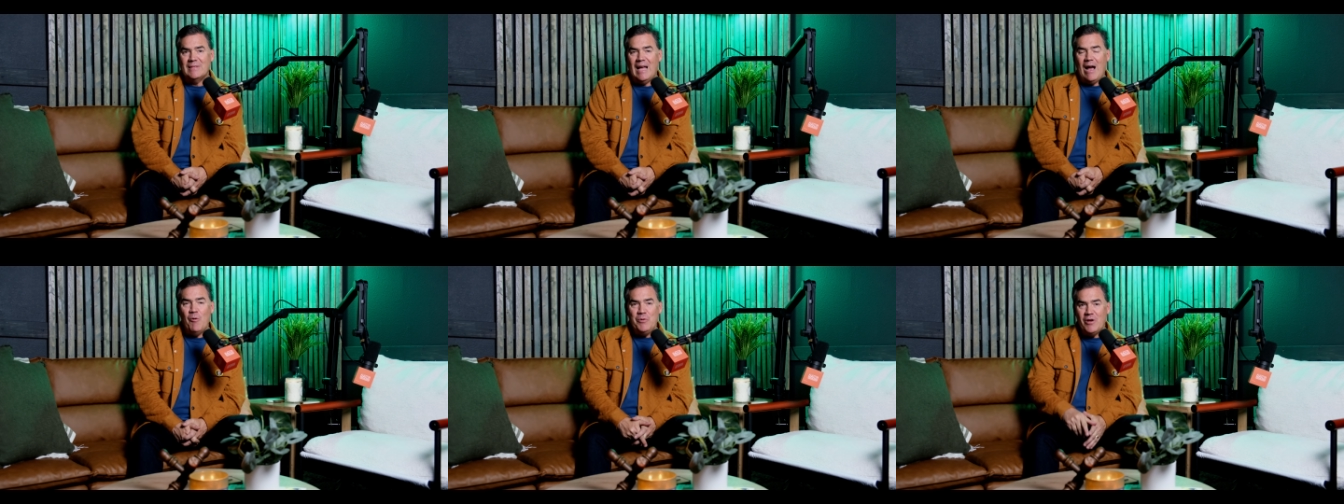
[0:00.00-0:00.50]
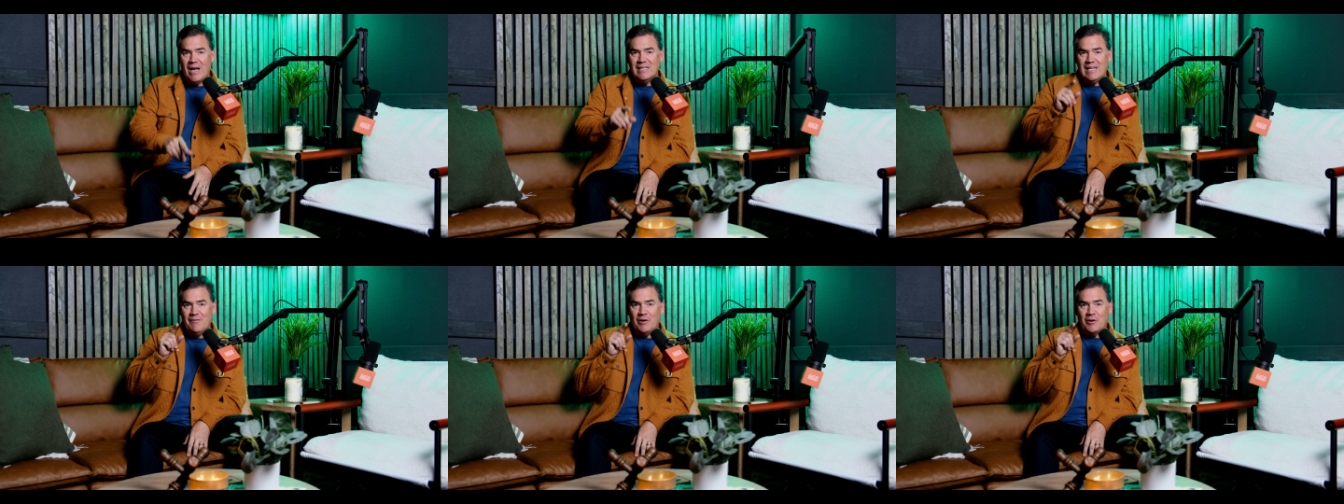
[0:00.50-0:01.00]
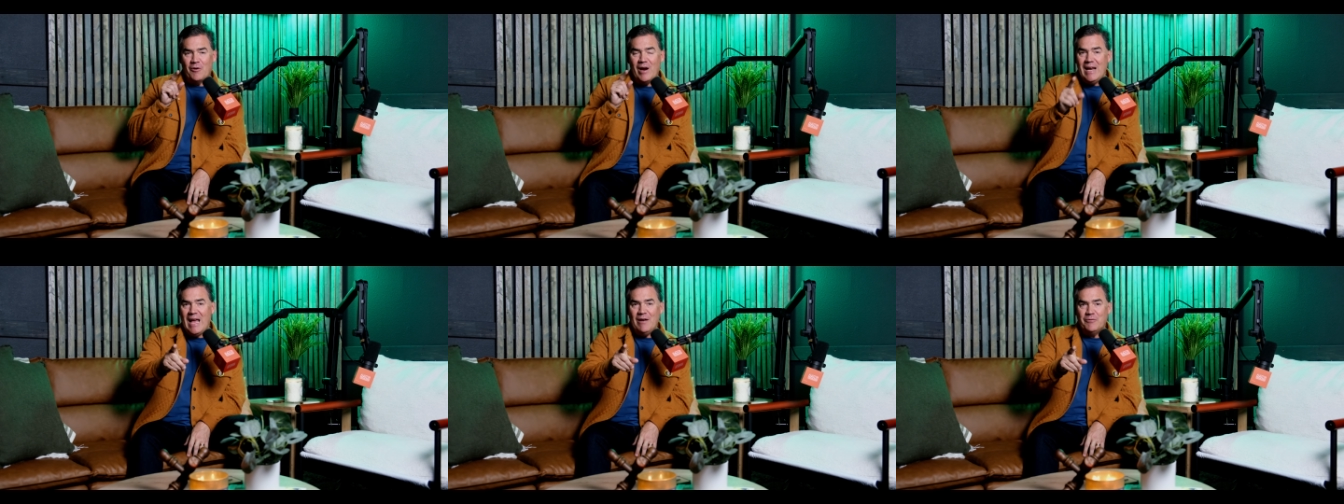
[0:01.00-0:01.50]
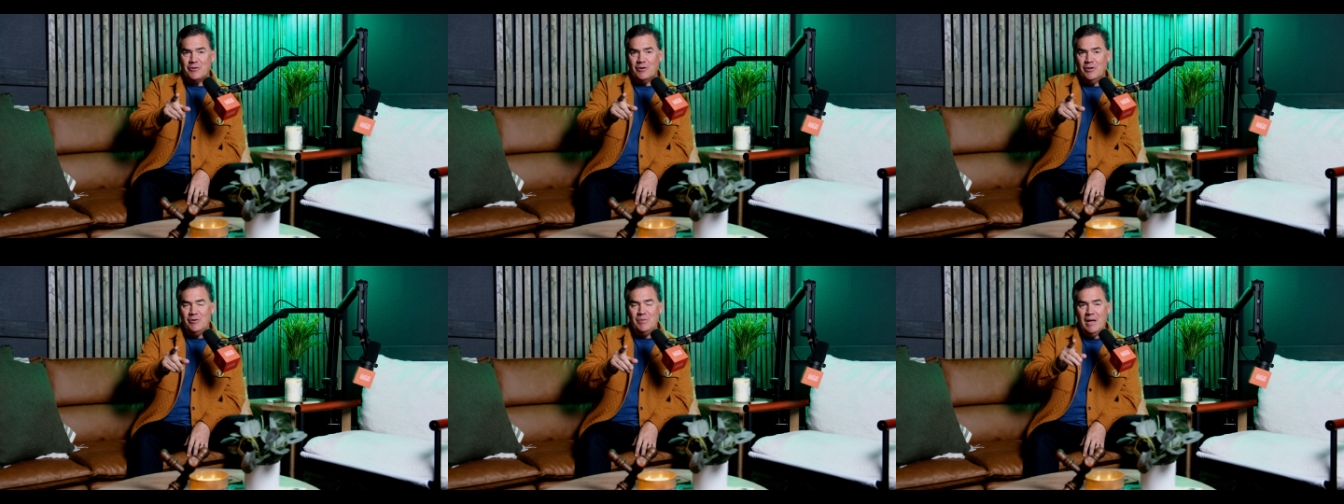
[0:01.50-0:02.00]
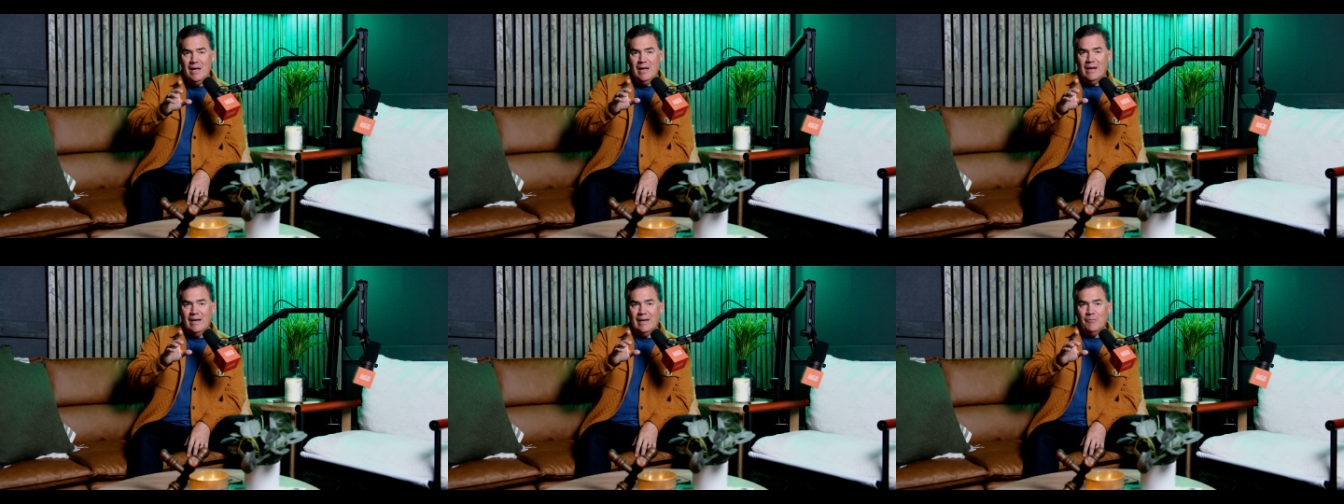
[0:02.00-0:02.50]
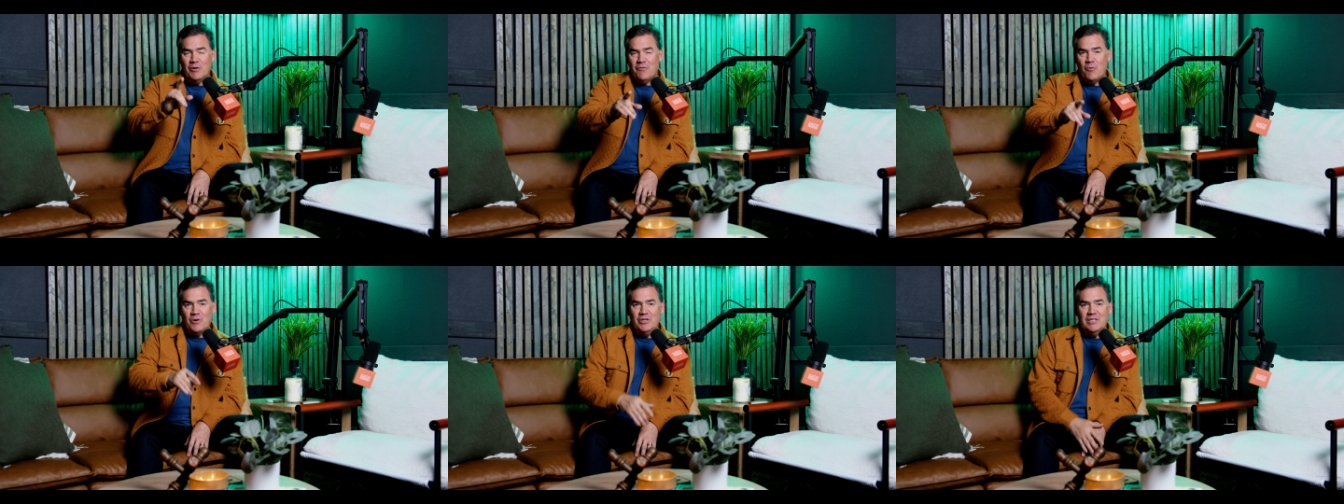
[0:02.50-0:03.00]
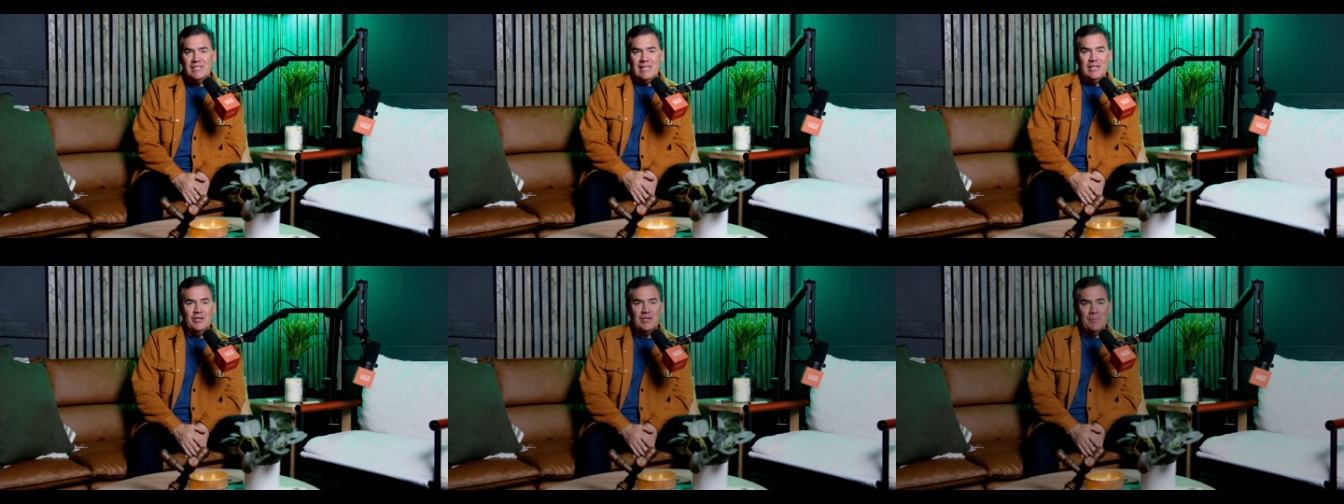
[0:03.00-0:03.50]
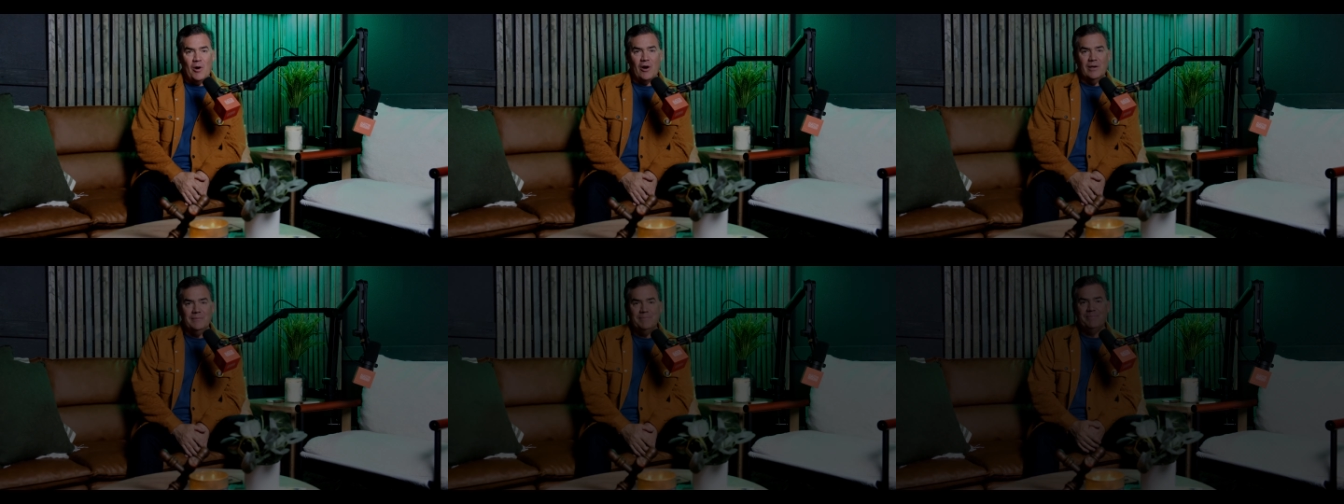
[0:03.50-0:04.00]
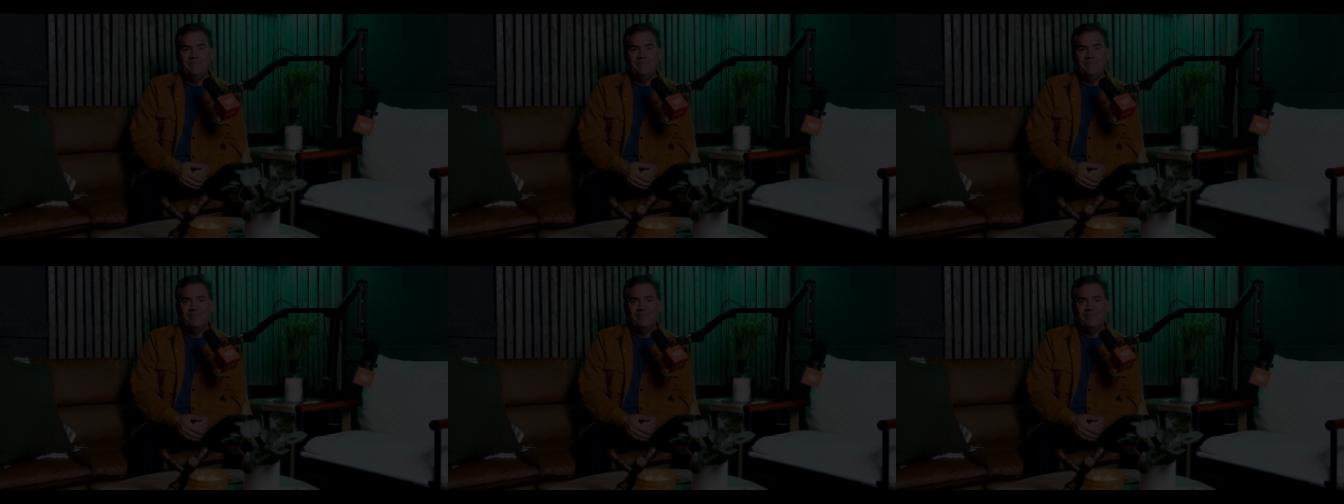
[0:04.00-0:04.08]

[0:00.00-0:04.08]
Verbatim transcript: I hope you guys have a great afternoon and look forward to seeing you tomorrow.